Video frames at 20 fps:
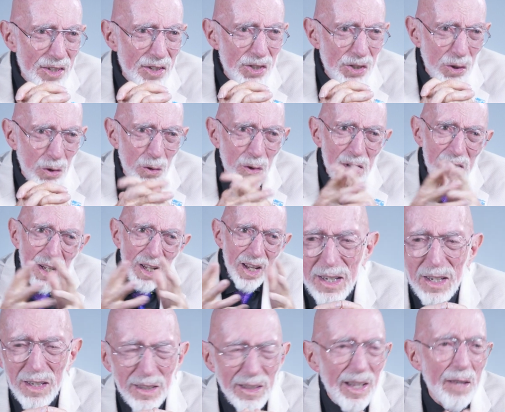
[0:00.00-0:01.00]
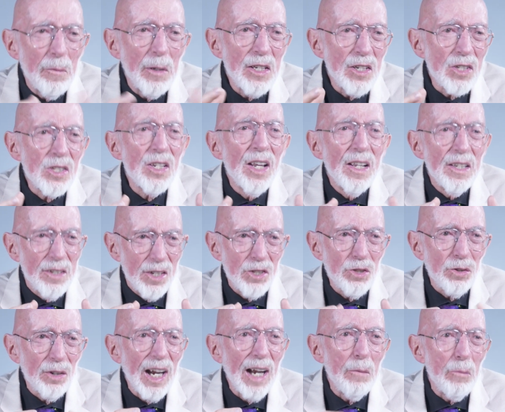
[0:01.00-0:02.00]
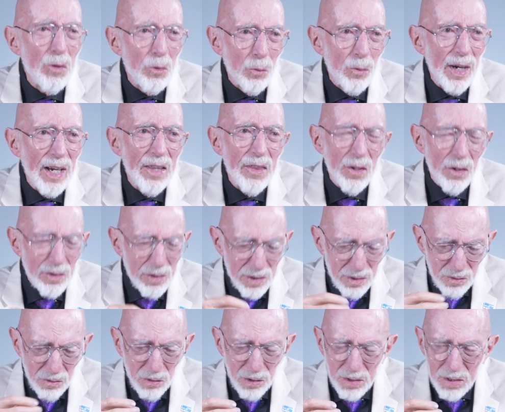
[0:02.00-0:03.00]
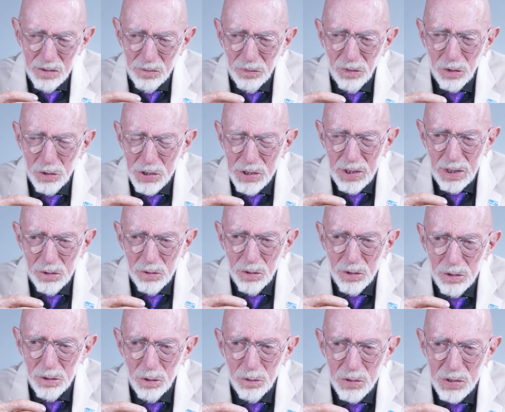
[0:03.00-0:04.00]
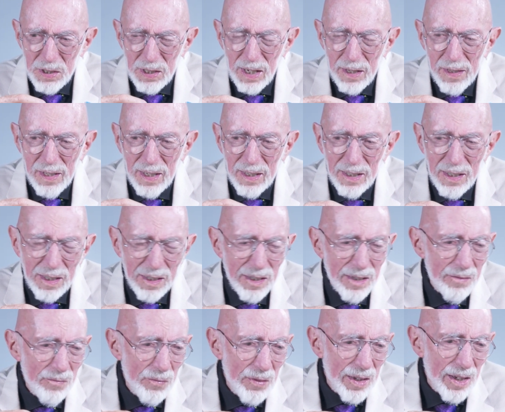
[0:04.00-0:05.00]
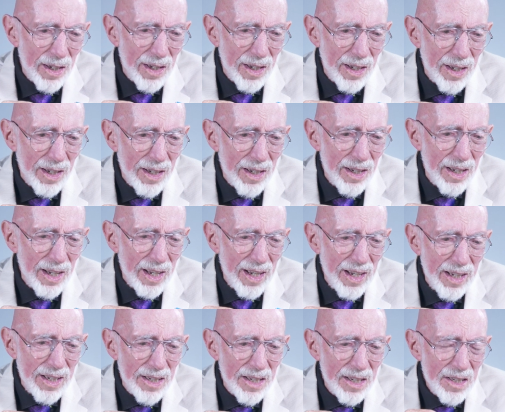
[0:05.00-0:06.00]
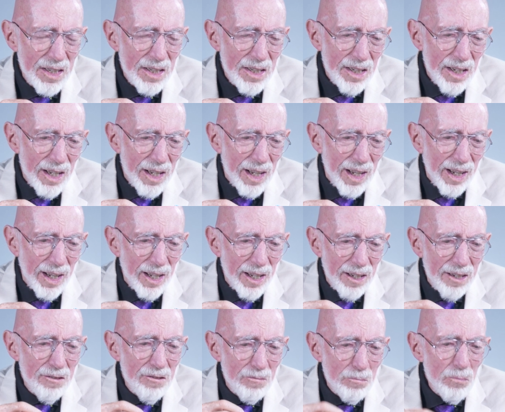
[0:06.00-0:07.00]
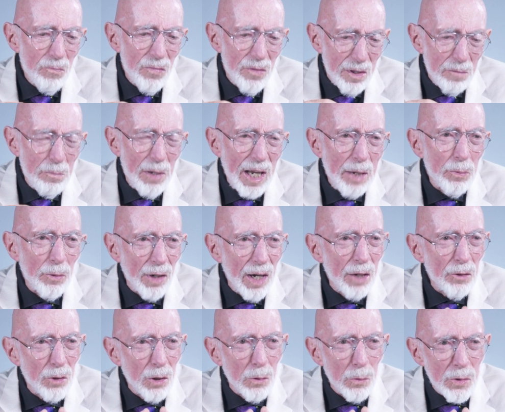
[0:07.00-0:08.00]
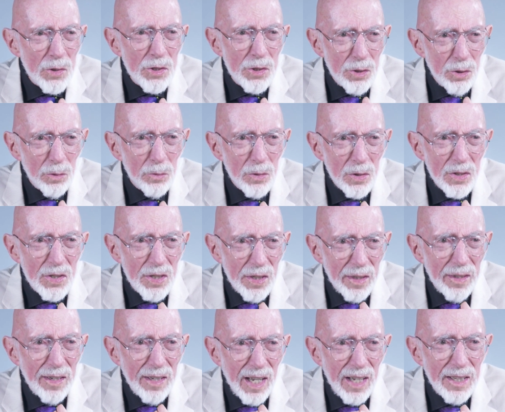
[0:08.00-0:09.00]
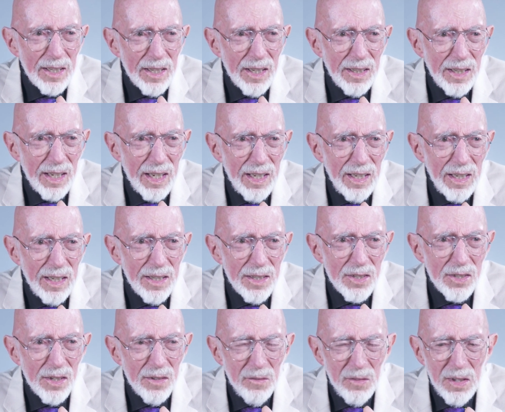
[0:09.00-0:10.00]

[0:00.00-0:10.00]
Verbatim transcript: And so let me just describe the way that was first introduced, I think, in a, a, a paper I wrote with students in the nineteen eighties.